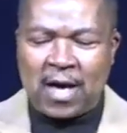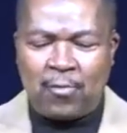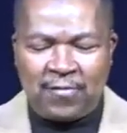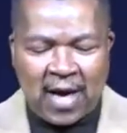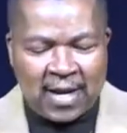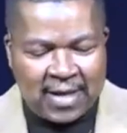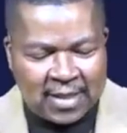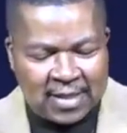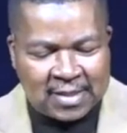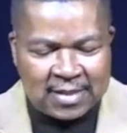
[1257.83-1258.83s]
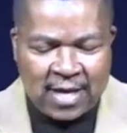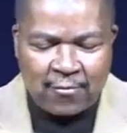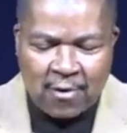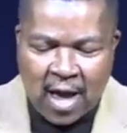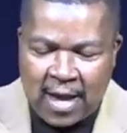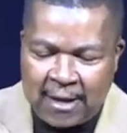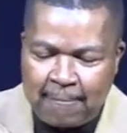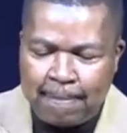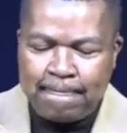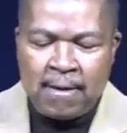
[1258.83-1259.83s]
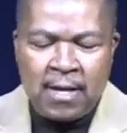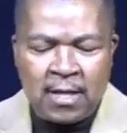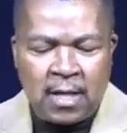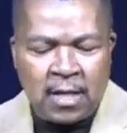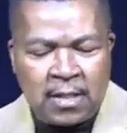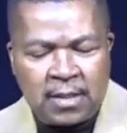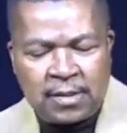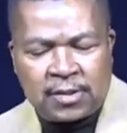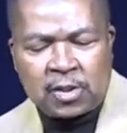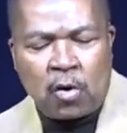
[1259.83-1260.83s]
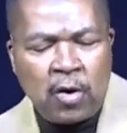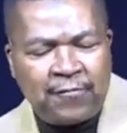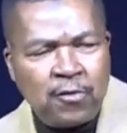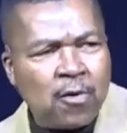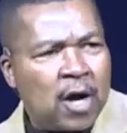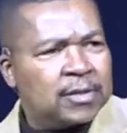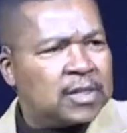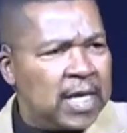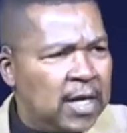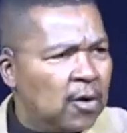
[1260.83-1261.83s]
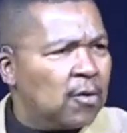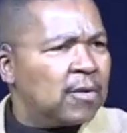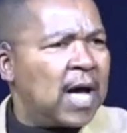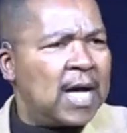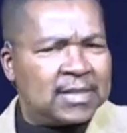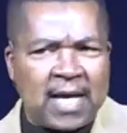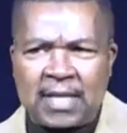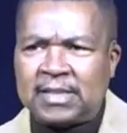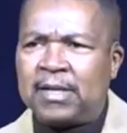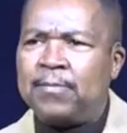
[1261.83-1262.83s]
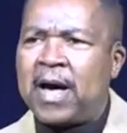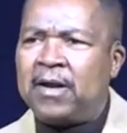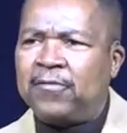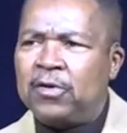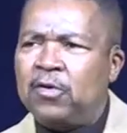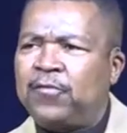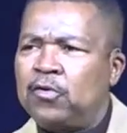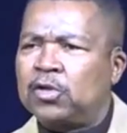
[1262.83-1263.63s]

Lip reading: We've got to get this thing right. So if you are single, God's got somebody for you. If you